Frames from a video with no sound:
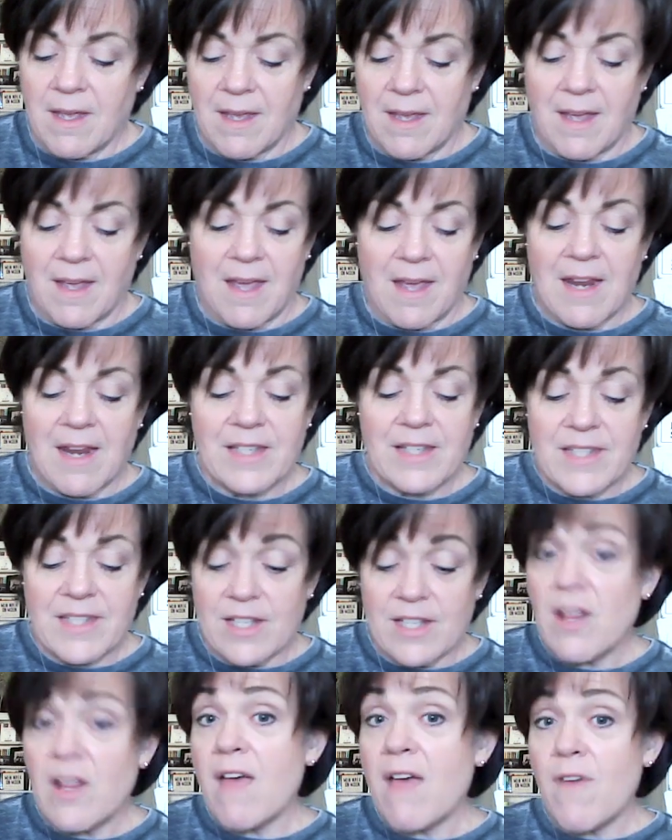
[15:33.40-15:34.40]
And I
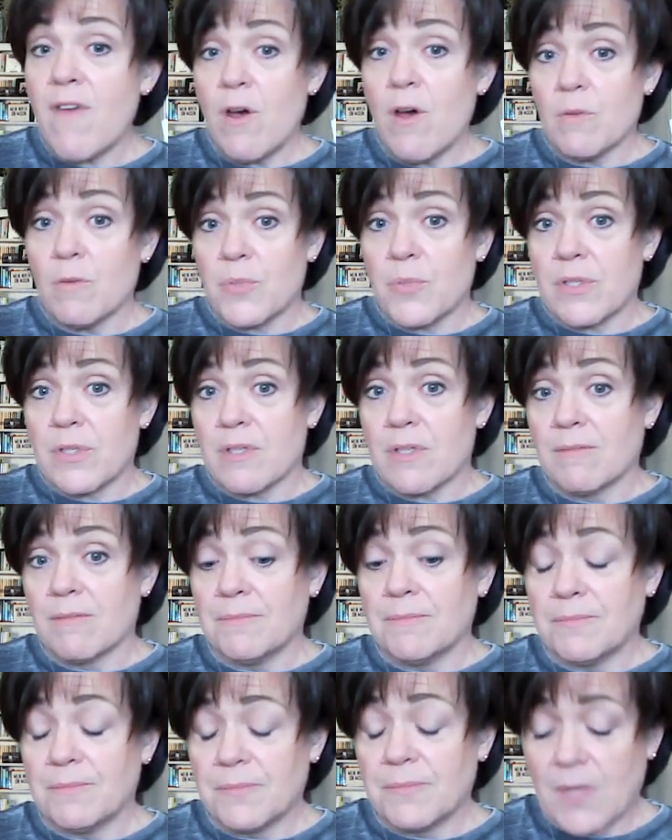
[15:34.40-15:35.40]
still have hopes
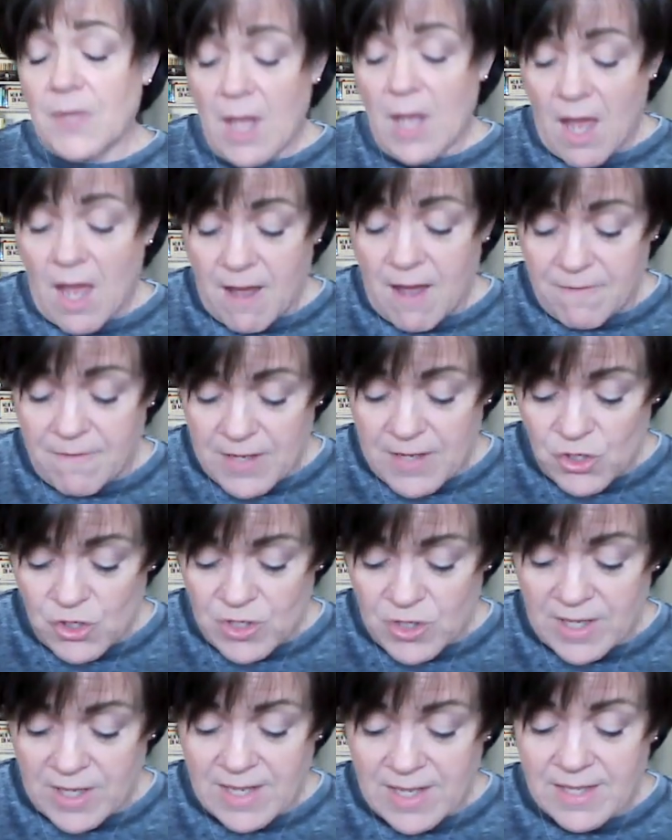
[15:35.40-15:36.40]
of
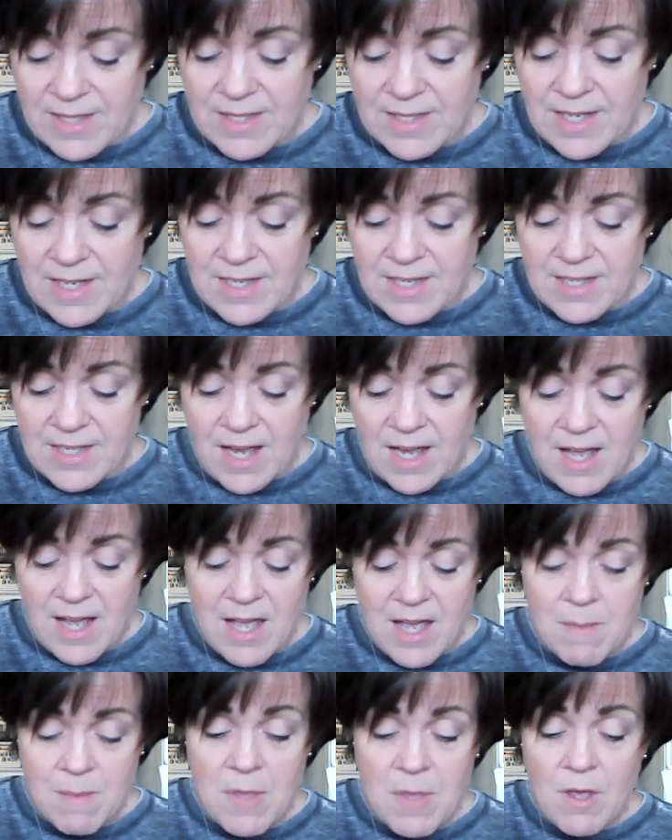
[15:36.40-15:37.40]
finishing this in
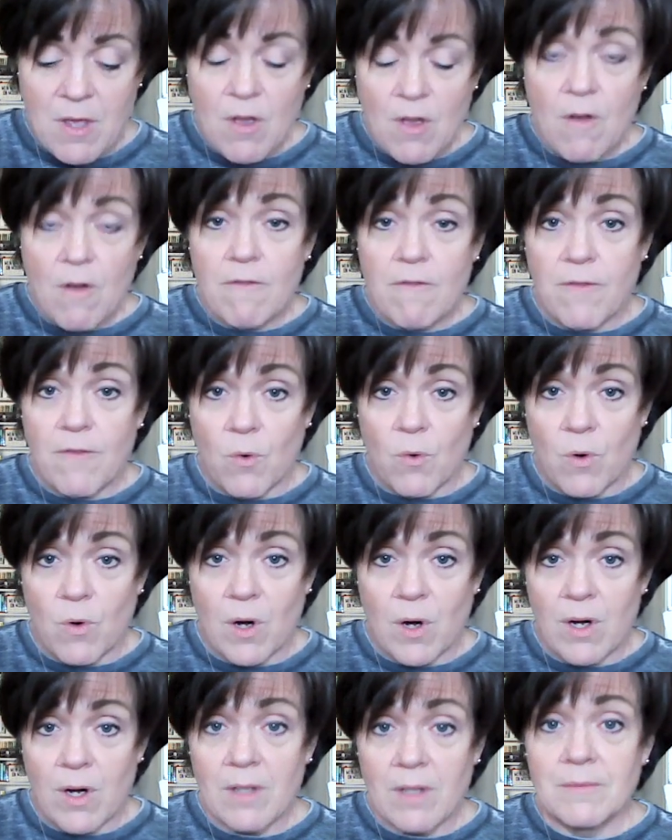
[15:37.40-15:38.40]
time
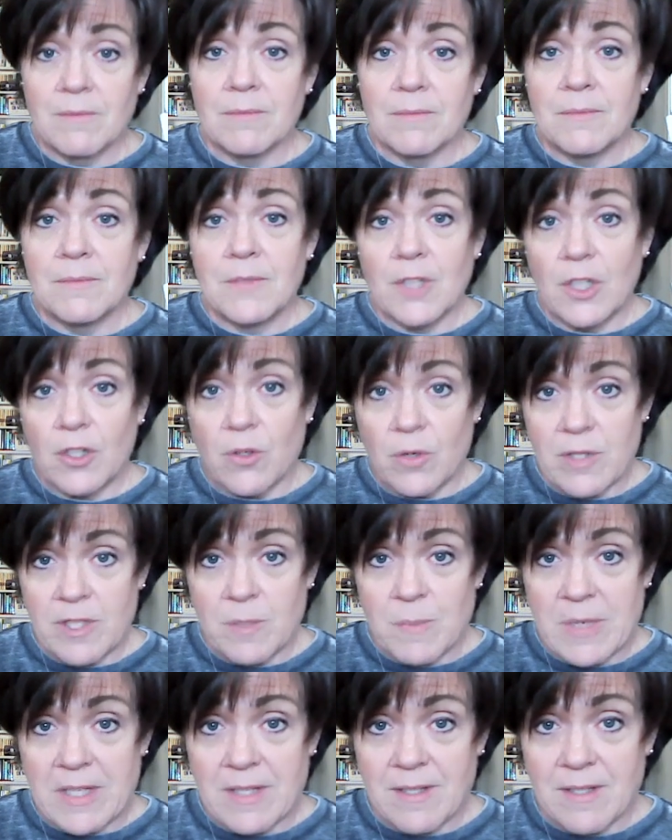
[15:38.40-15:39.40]
for
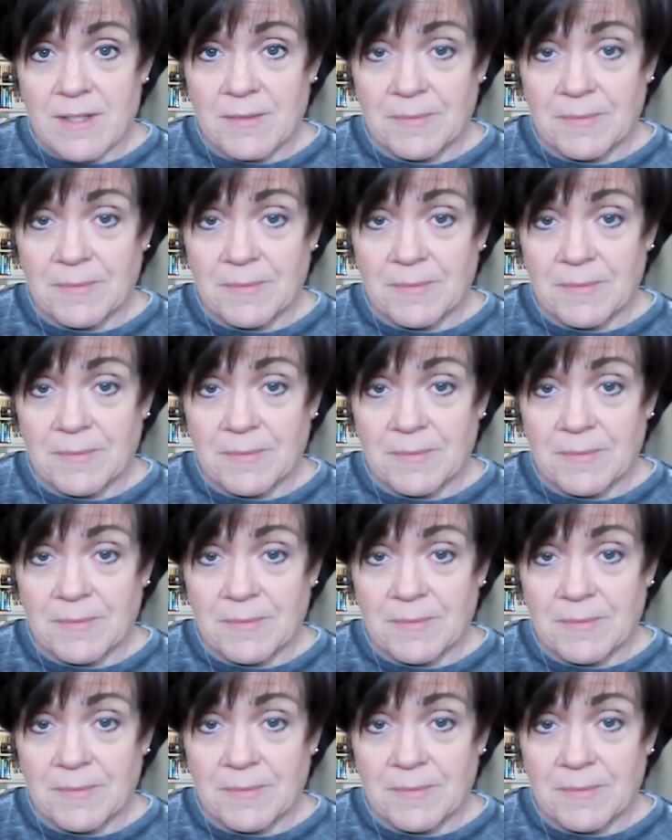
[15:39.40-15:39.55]
Christmas.